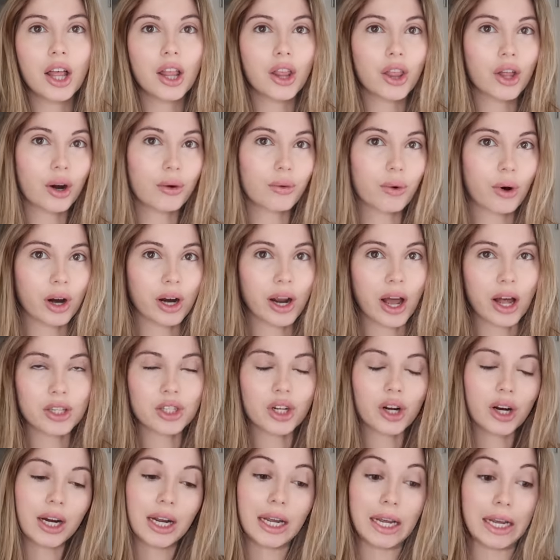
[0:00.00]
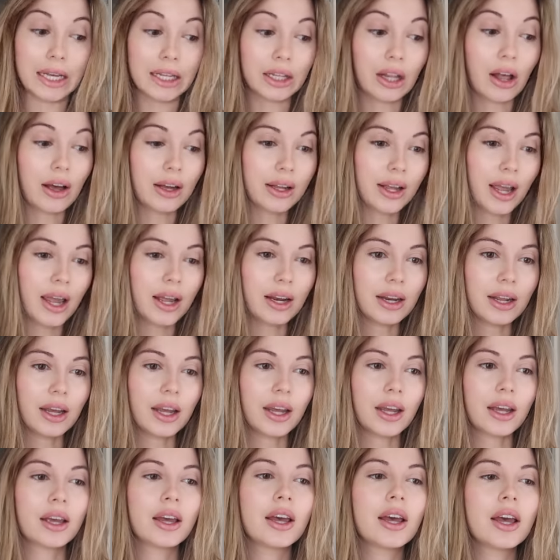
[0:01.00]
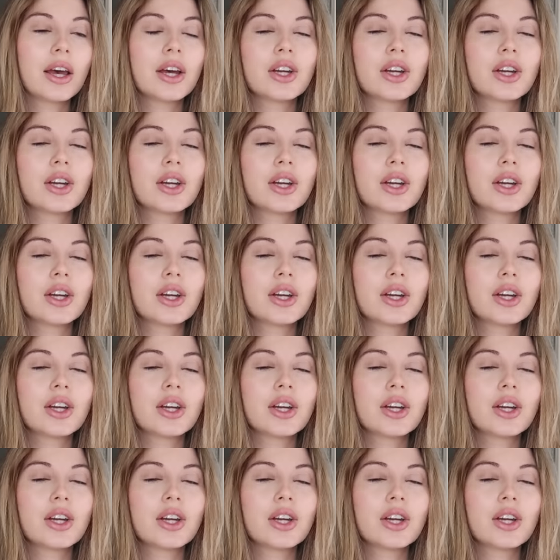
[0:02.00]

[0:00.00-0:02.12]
their workouts are elongating